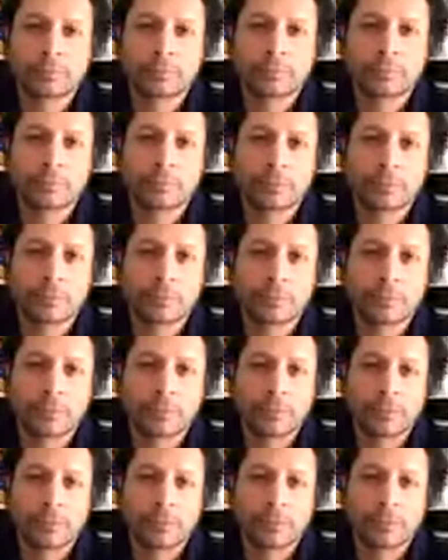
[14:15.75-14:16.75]

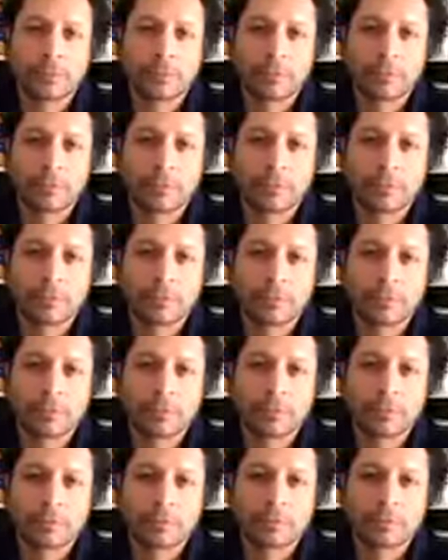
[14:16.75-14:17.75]

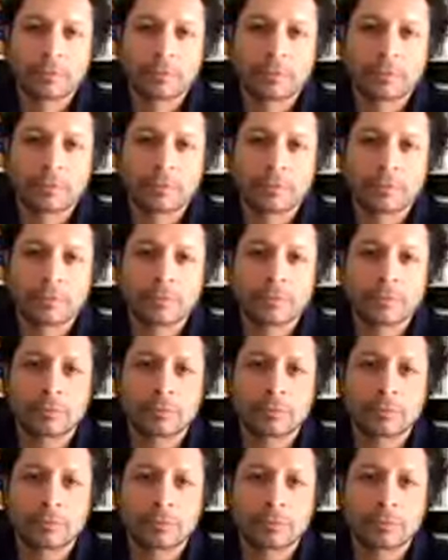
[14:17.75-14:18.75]

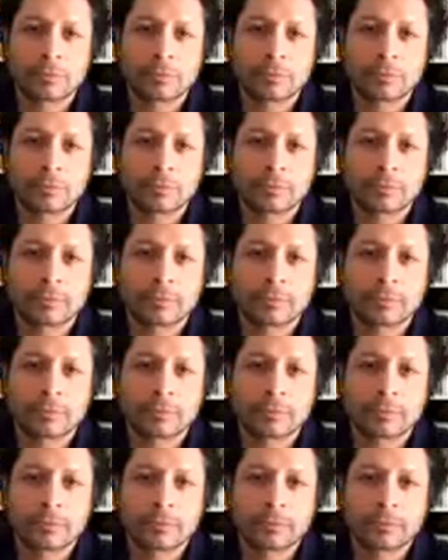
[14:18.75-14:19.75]

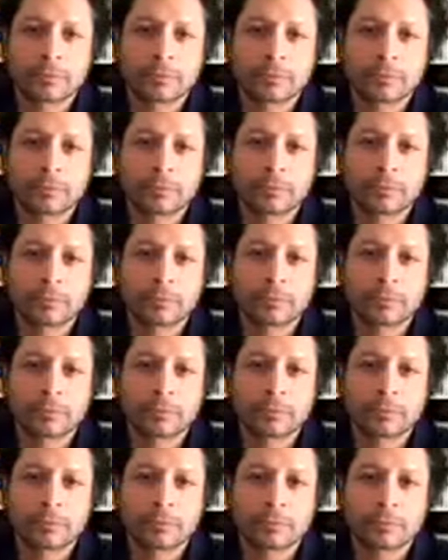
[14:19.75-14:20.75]

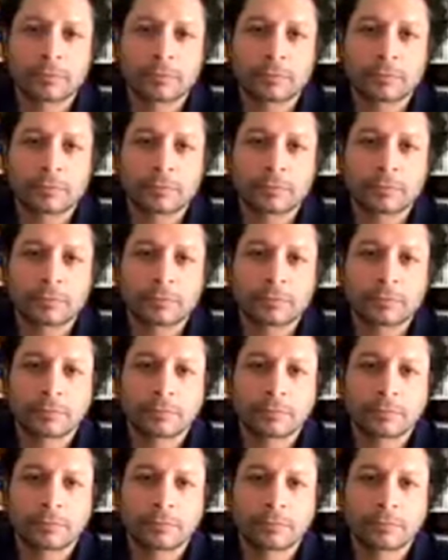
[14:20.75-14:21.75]
(not speaking)